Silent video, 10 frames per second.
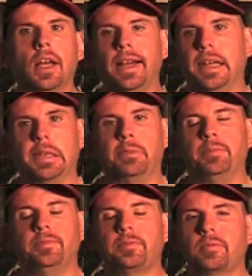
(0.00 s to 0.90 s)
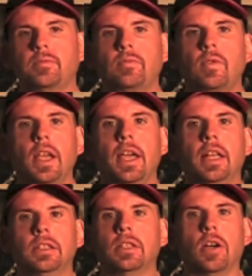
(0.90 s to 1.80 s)

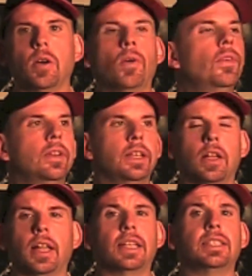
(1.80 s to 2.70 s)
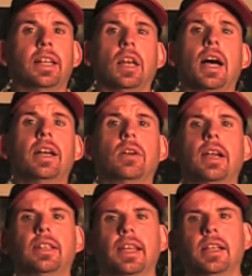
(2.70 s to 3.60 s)
And so, you know, like I said, a lot of
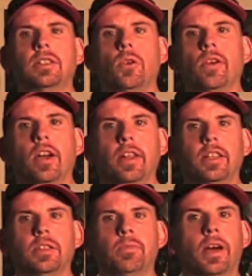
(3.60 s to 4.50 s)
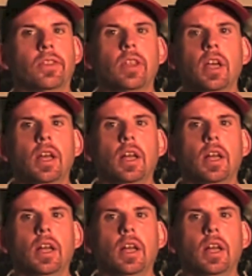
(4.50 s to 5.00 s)
great things going on this month.